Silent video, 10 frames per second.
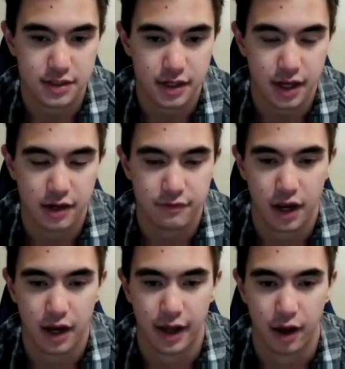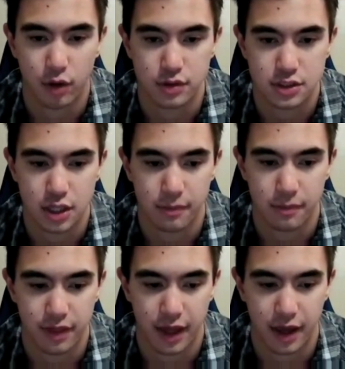And it's going to kind of cut out some
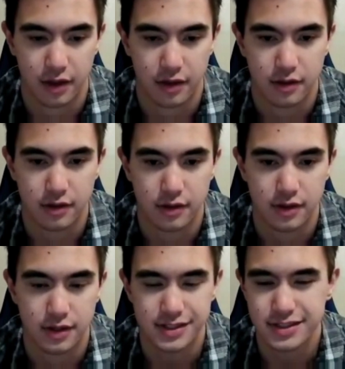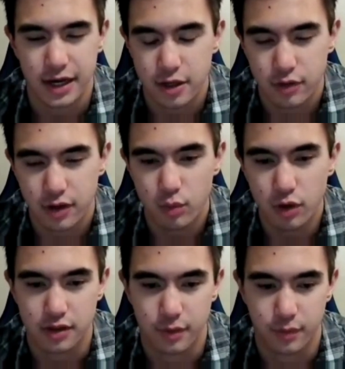of that just nitty gritty
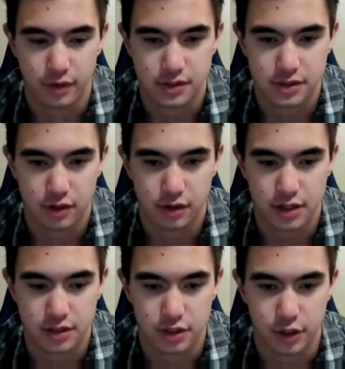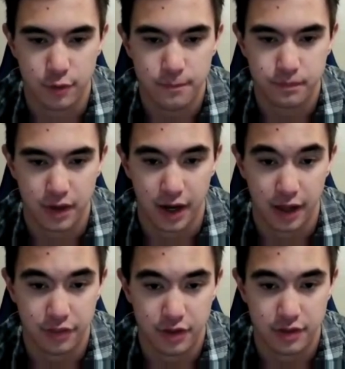work that we don't necessarily need to do. And
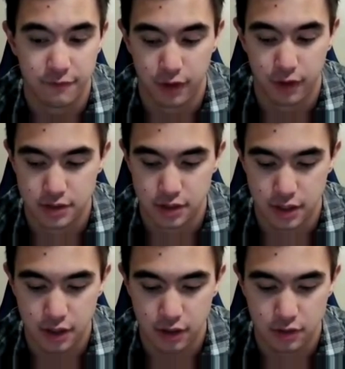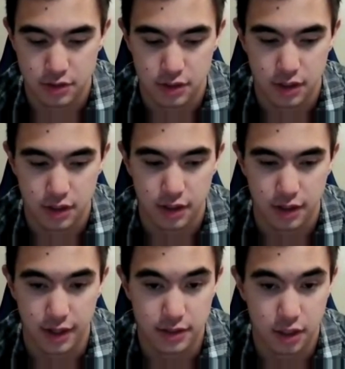I think that for engineers,
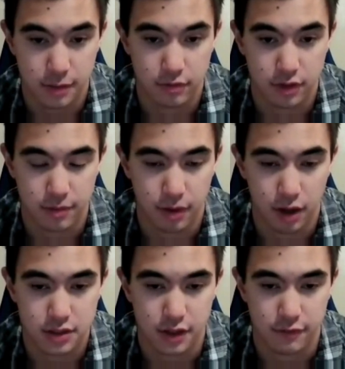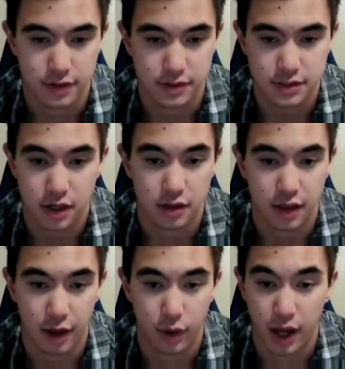it's going to be really positive because it's going to
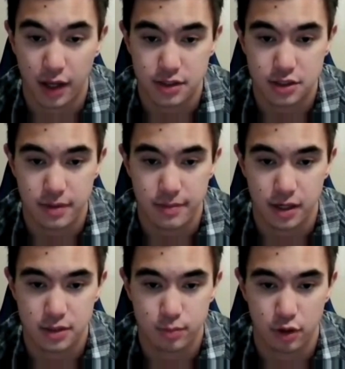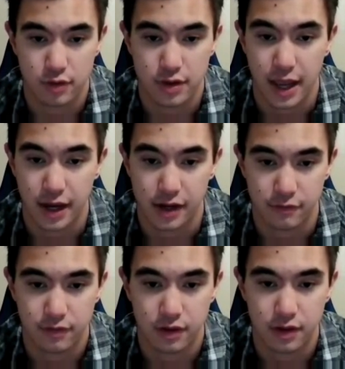allow us to be much more
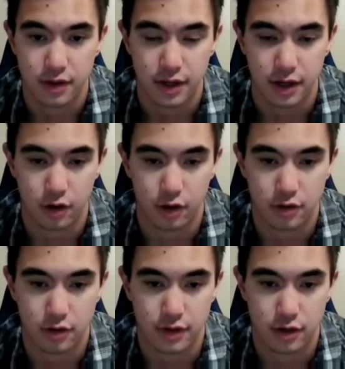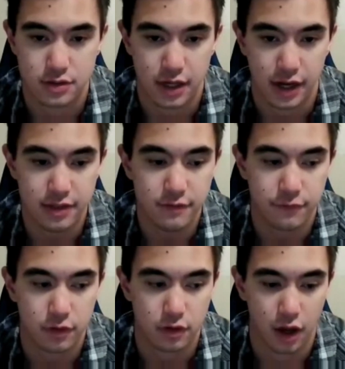creative in our careers. And I
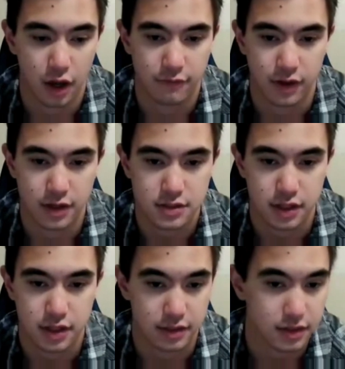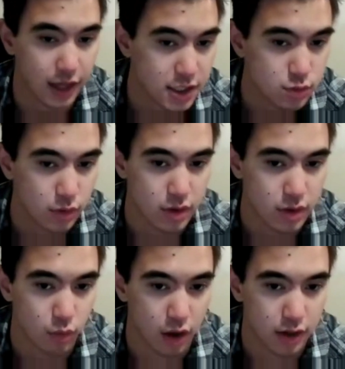think for a lot of us, like that's what
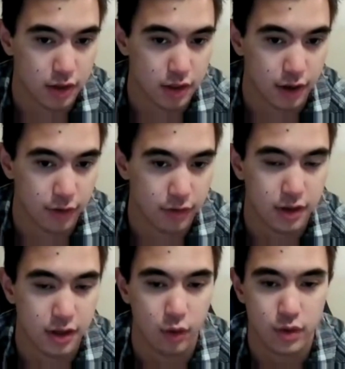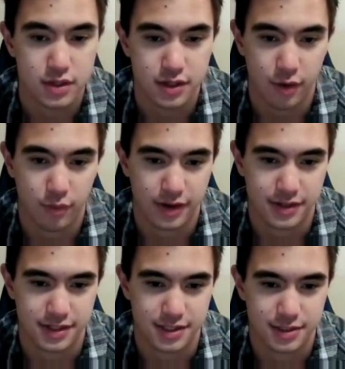we want. You know, we don't want
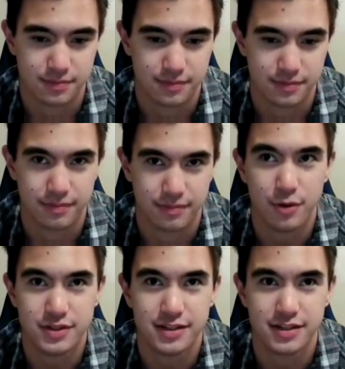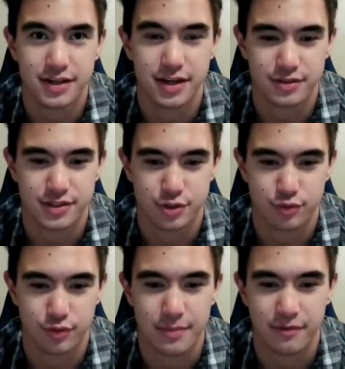to just, most engineers'
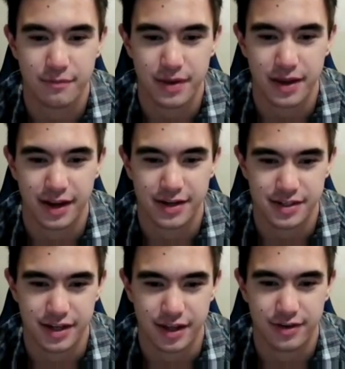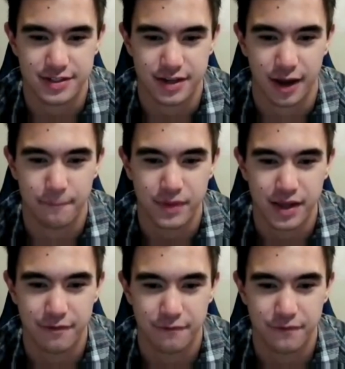dream of being an engineer is not
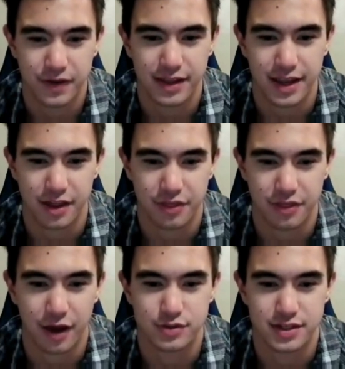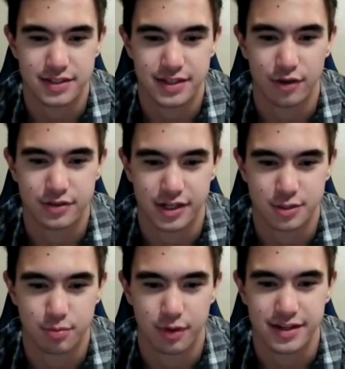filling in 1,000 cells on a
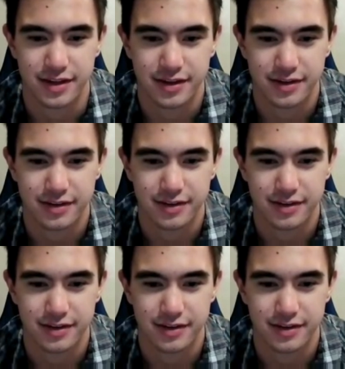spreadsheet.